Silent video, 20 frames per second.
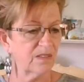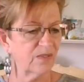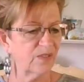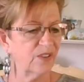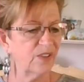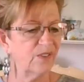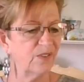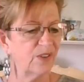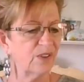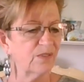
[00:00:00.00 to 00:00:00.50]

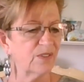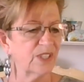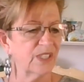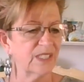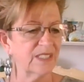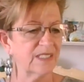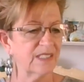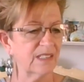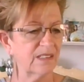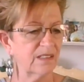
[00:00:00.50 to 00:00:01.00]
You know
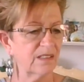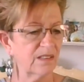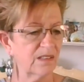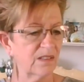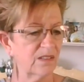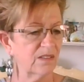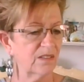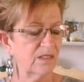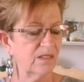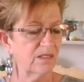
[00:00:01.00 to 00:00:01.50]
she's there.
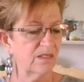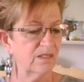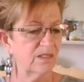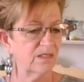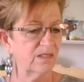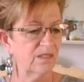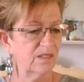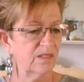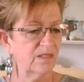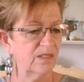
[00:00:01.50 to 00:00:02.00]

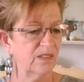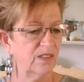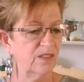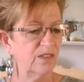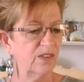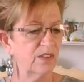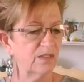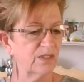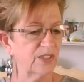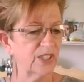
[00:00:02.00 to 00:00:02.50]

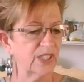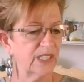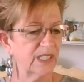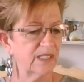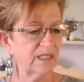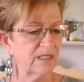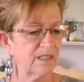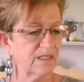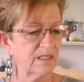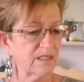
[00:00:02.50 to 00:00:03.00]
You know
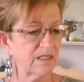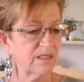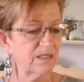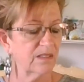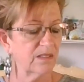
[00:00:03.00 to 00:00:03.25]
she is.